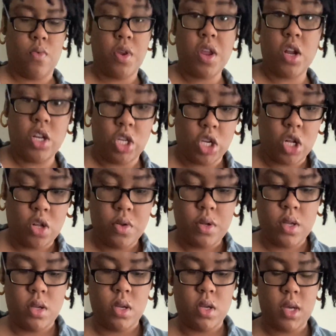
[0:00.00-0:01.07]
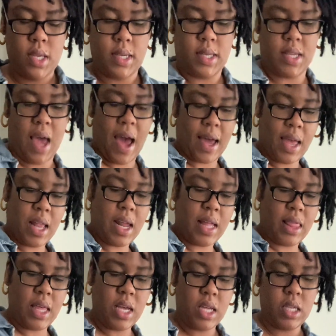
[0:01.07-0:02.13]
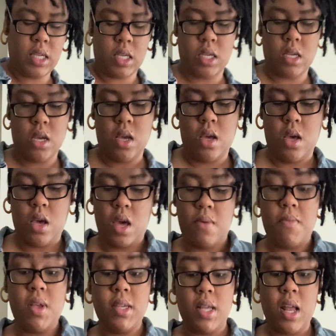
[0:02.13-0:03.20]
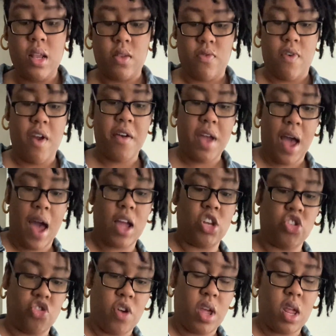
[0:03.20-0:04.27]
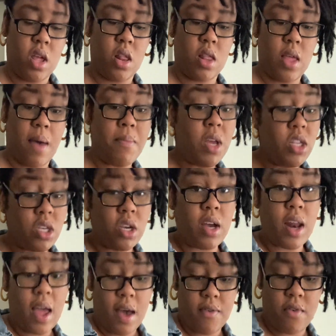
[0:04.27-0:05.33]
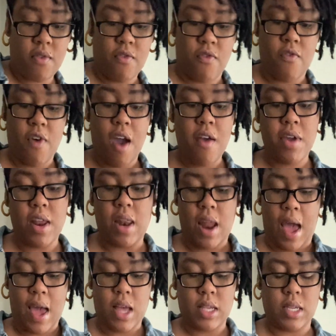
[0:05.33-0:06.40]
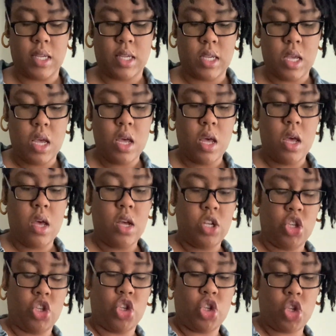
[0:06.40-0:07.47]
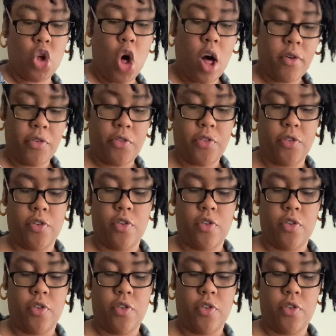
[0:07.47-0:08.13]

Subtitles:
When your dough is tacky like this, it means that it's very hydrated. That means you're gonna have a very nice, soft,